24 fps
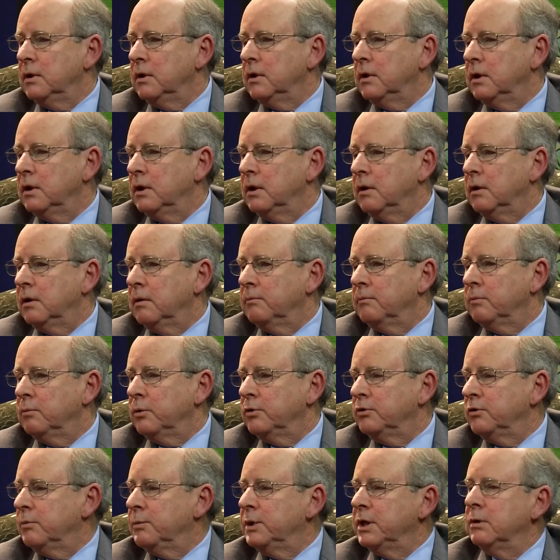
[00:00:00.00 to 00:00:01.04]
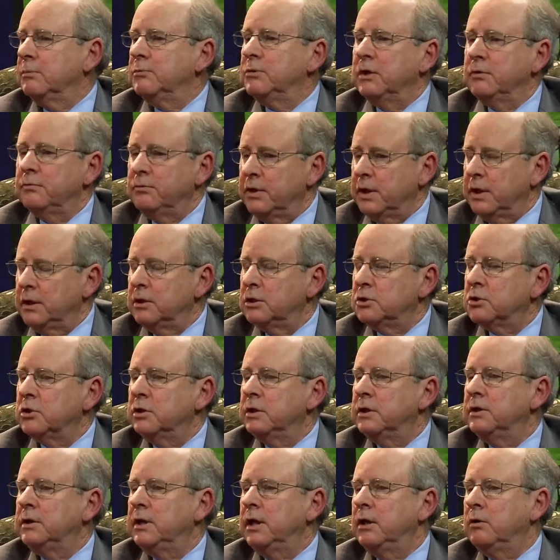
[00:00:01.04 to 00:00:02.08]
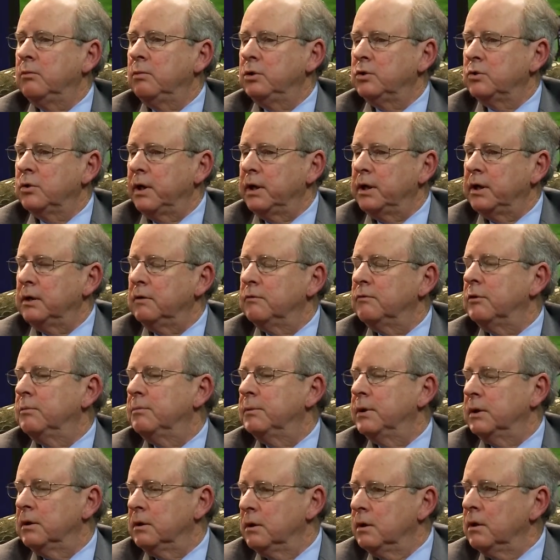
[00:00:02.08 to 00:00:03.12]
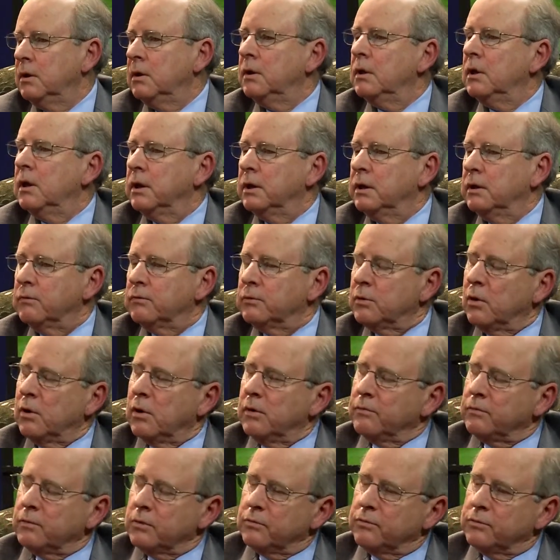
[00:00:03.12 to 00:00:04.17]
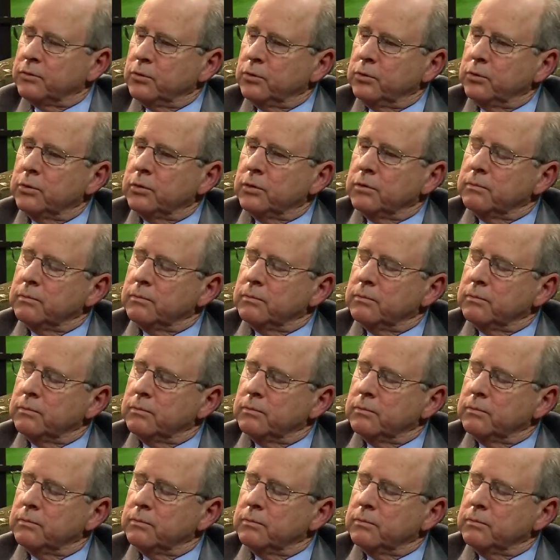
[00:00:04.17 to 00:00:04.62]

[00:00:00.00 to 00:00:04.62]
When somebody comes in for that initial intake, we try to give them a gift card for food or.